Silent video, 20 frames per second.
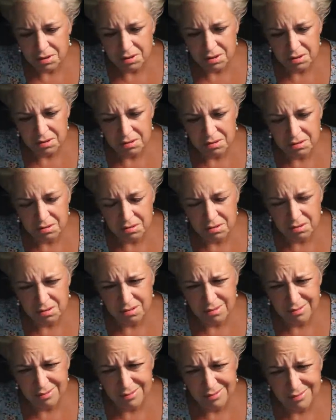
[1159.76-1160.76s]

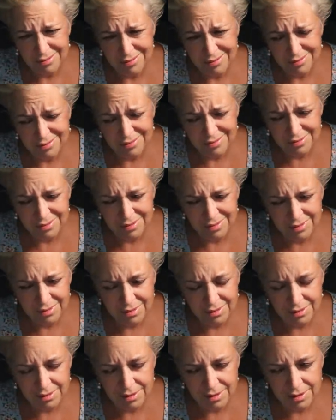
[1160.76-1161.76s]

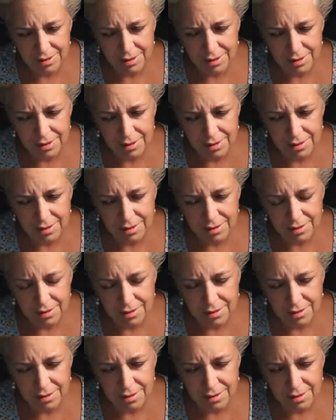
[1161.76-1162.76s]

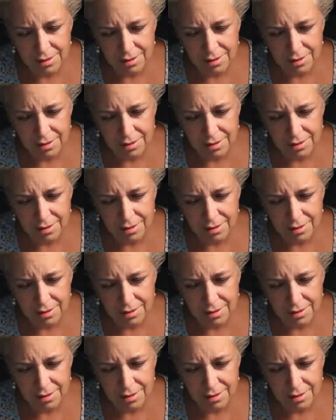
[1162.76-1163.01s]
Nothing is said.